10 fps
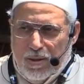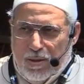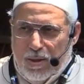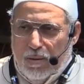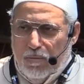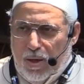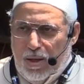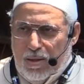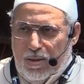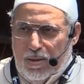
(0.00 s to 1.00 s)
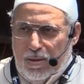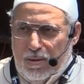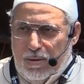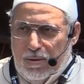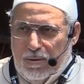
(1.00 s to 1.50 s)
Some rocks
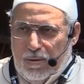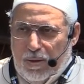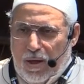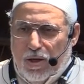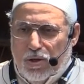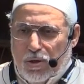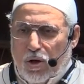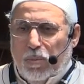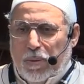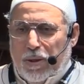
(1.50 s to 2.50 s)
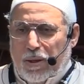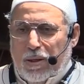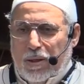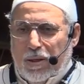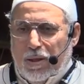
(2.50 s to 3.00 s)
gush
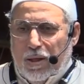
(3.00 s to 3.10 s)
open